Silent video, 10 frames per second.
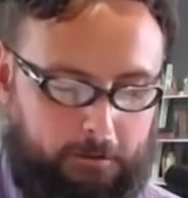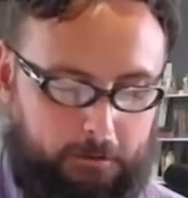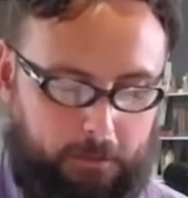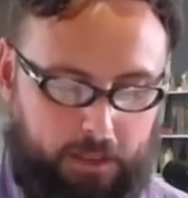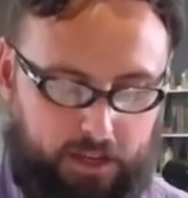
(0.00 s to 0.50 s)

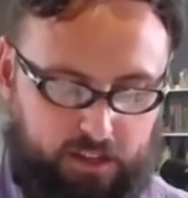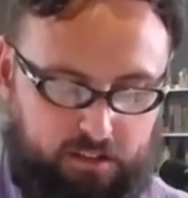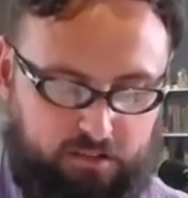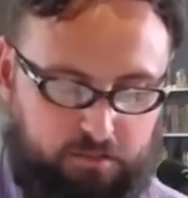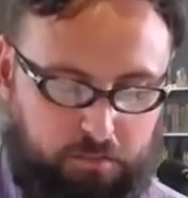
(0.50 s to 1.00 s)
that he
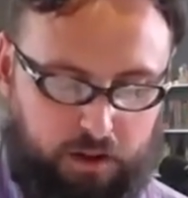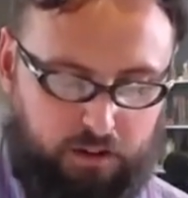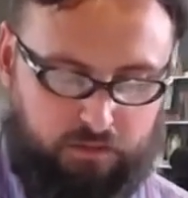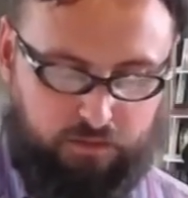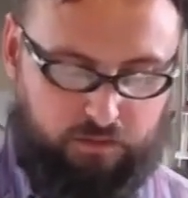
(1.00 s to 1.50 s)
is
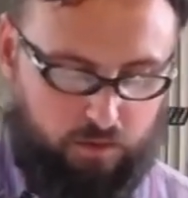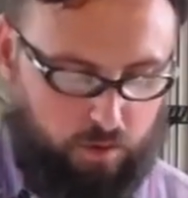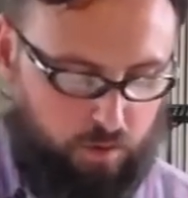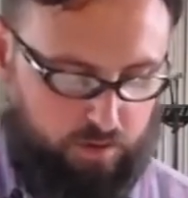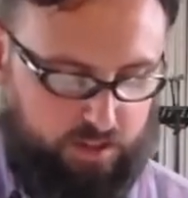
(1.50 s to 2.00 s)
above
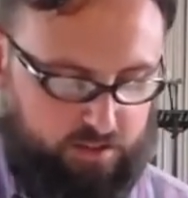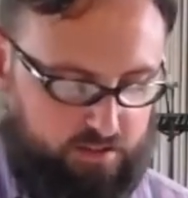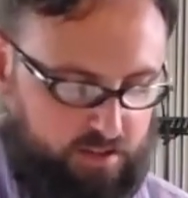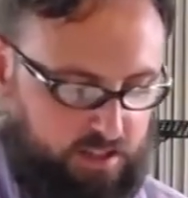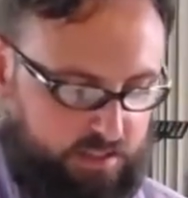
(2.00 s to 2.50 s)
all these
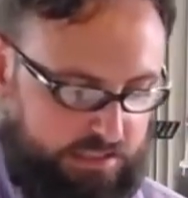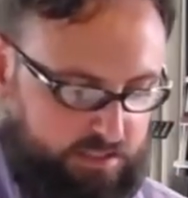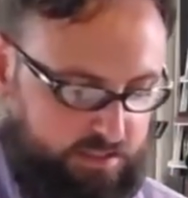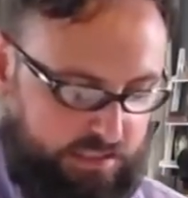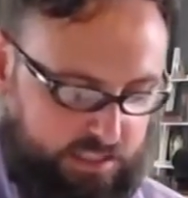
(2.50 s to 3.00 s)

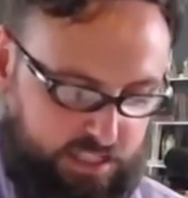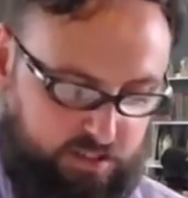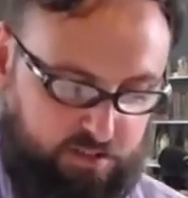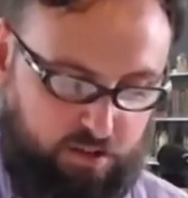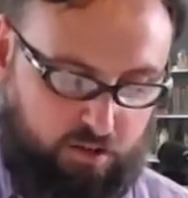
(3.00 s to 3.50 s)
things, he
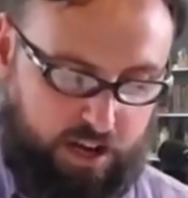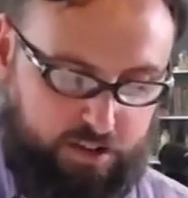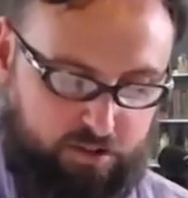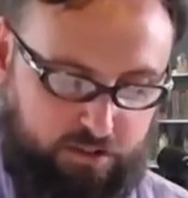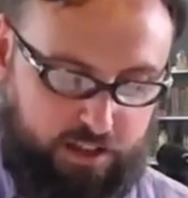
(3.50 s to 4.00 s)
is
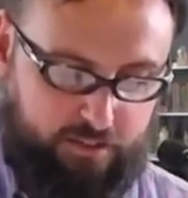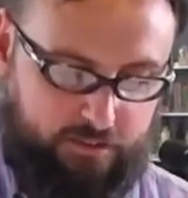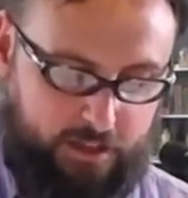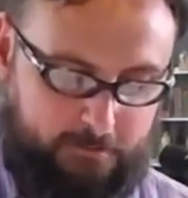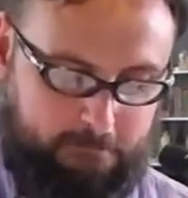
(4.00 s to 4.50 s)
greater than
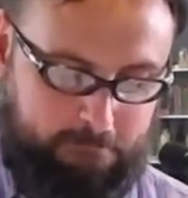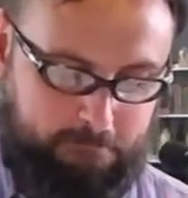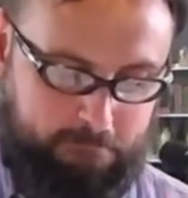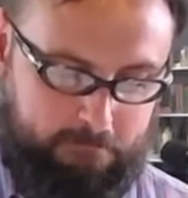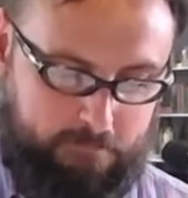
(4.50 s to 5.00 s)

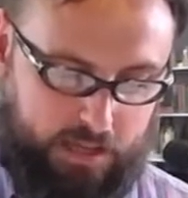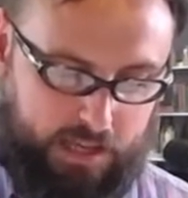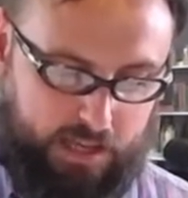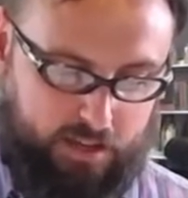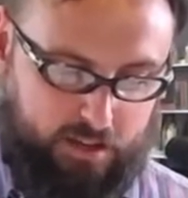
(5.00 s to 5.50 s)
them.
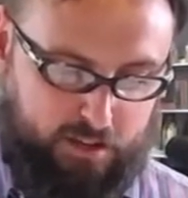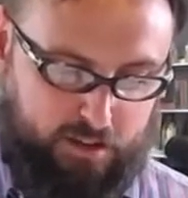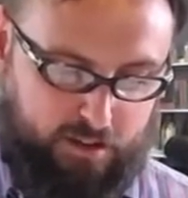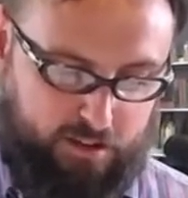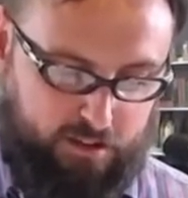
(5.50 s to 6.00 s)

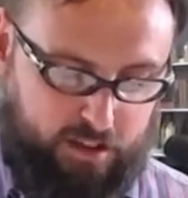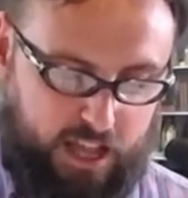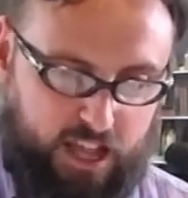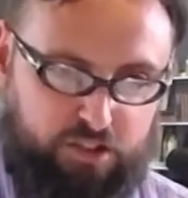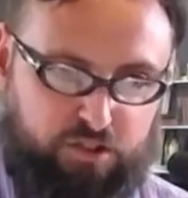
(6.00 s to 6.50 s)
The
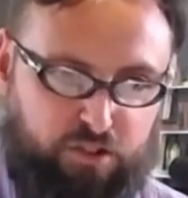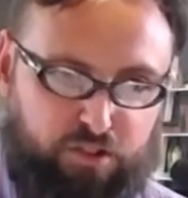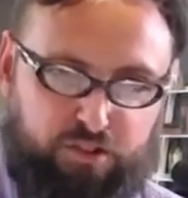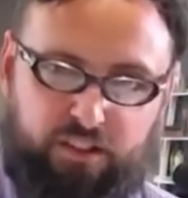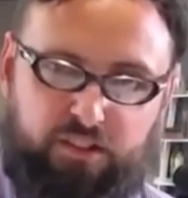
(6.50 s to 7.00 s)

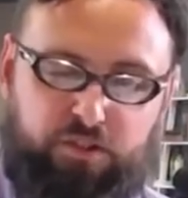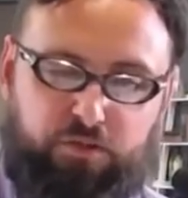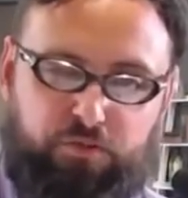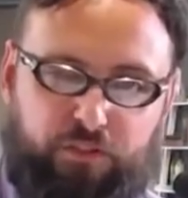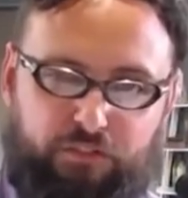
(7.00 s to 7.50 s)
angels that
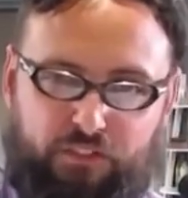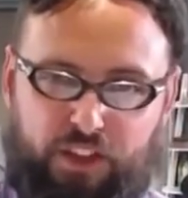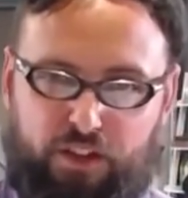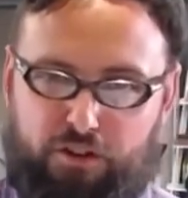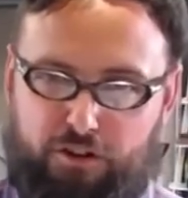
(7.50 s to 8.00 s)
you
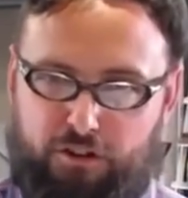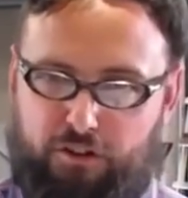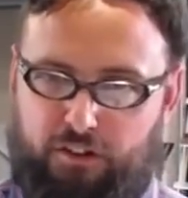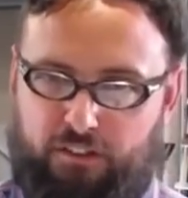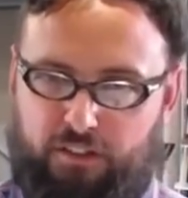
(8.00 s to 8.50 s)
revere,
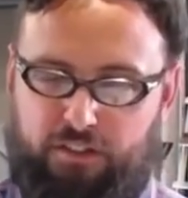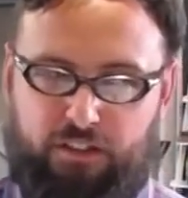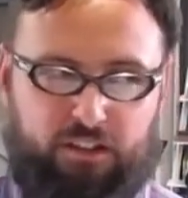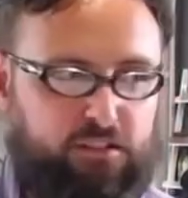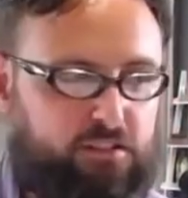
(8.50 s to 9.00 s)
and the
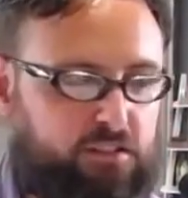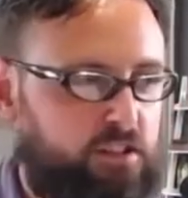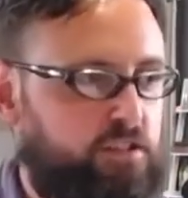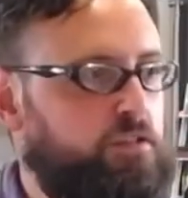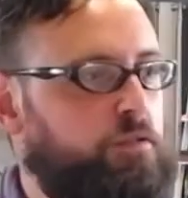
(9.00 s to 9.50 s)
things
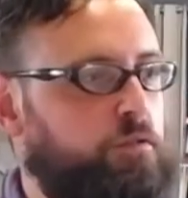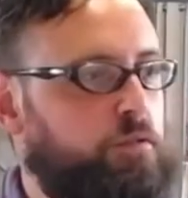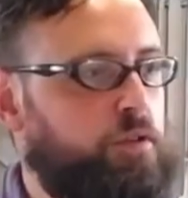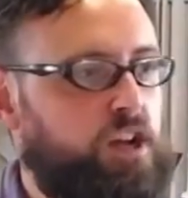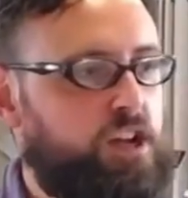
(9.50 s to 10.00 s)
that
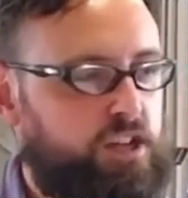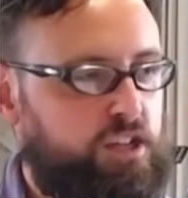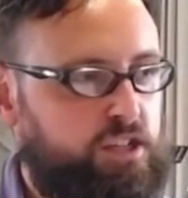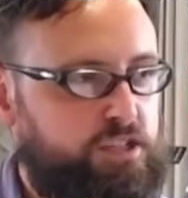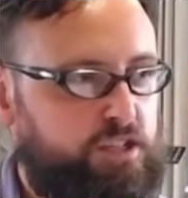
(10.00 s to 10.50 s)
you
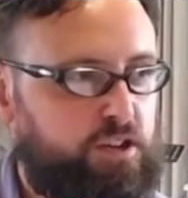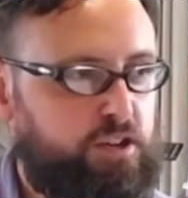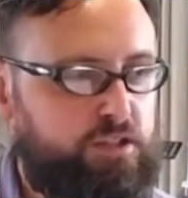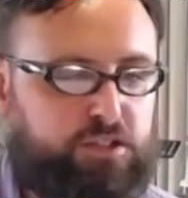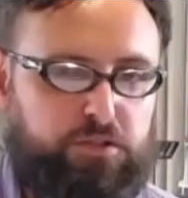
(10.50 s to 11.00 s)

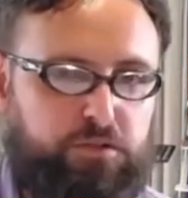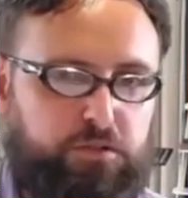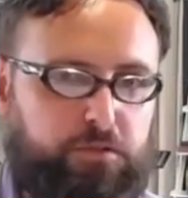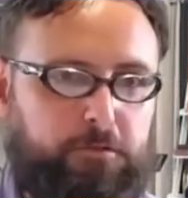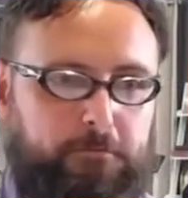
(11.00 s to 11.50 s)
turn
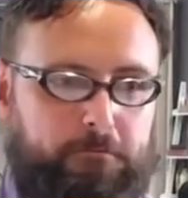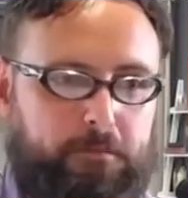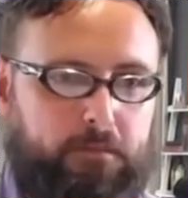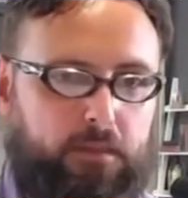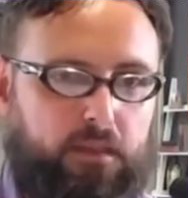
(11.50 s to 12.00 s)
to,
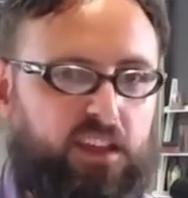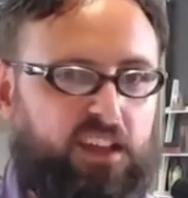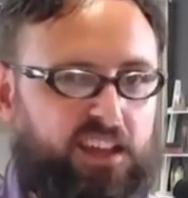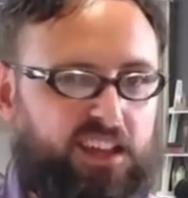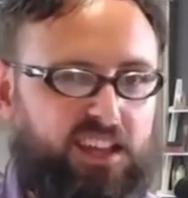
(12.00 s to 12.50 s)

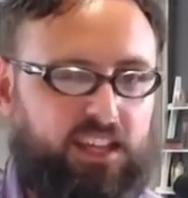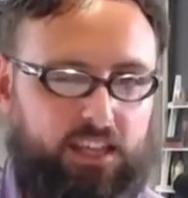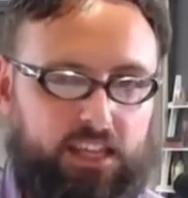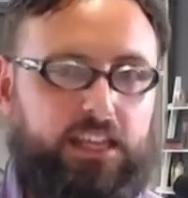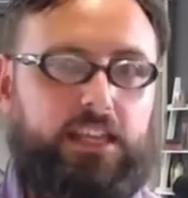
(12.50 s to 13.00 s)

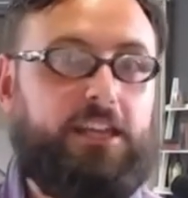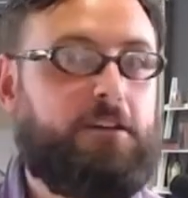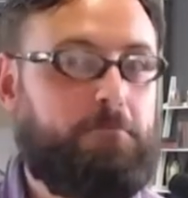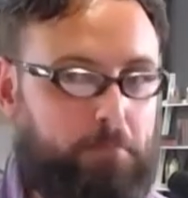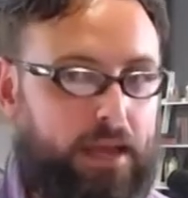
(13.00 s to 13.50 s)

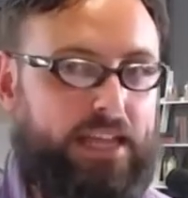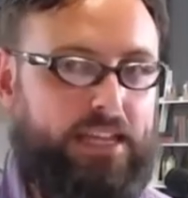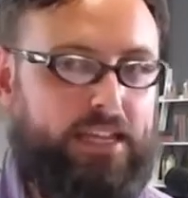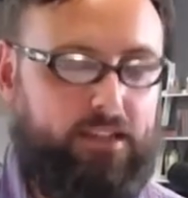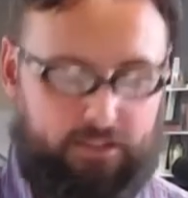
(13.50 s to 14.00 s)
he
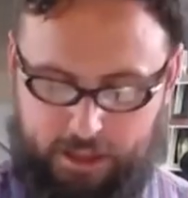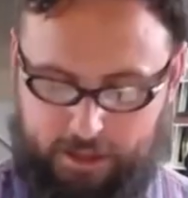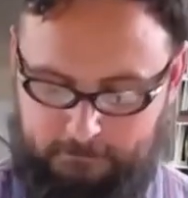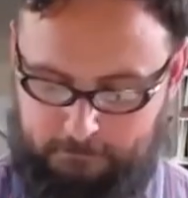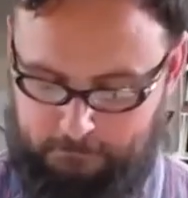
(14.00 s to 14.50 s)
made
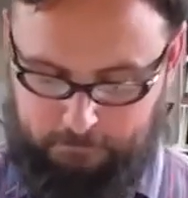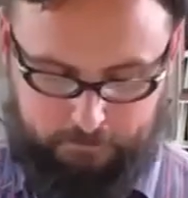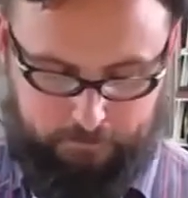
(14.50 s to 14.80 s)
them.